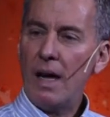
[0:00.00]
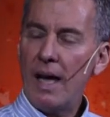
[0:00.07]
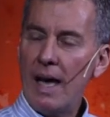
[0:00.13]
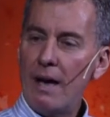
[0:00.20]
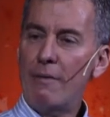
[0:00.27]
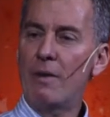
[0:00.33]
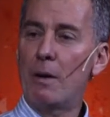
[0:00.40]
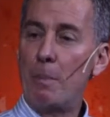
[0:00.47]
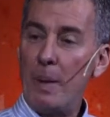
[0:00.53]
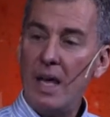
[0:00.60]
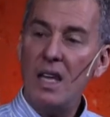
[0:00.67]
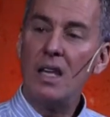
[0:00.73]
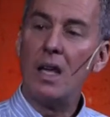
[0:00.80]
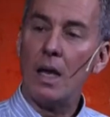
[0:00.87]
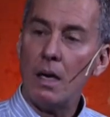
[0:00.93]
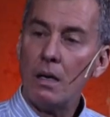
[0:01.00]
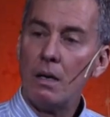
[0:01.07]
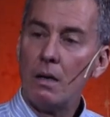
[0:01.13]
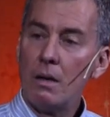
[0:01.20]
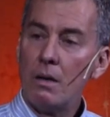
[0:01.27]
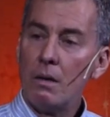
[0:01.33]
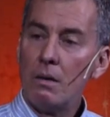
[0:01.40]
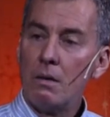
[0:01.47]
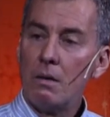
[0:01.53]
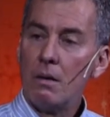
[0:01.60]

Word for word: I have an opinion,"